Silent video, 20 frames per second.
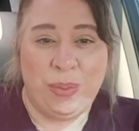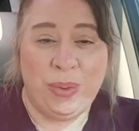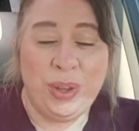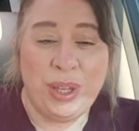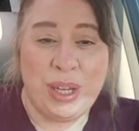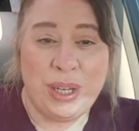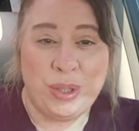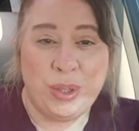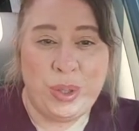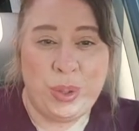
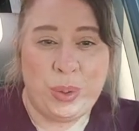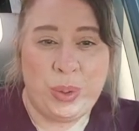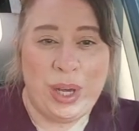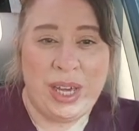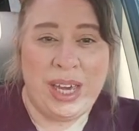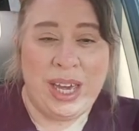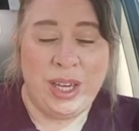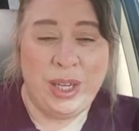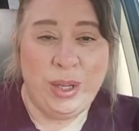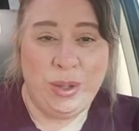really
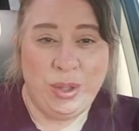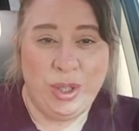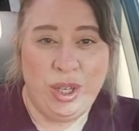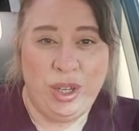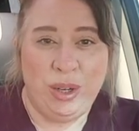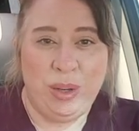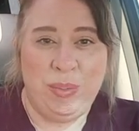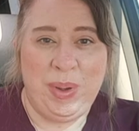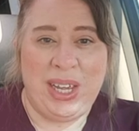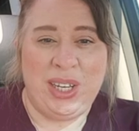enjoy
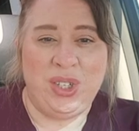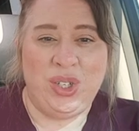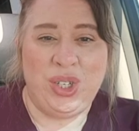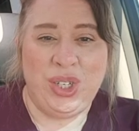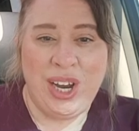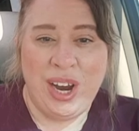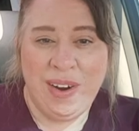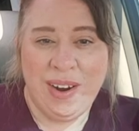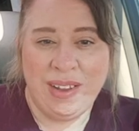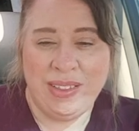YouTube and
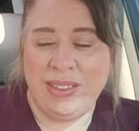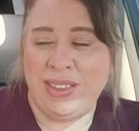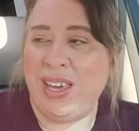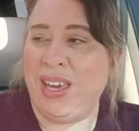sharing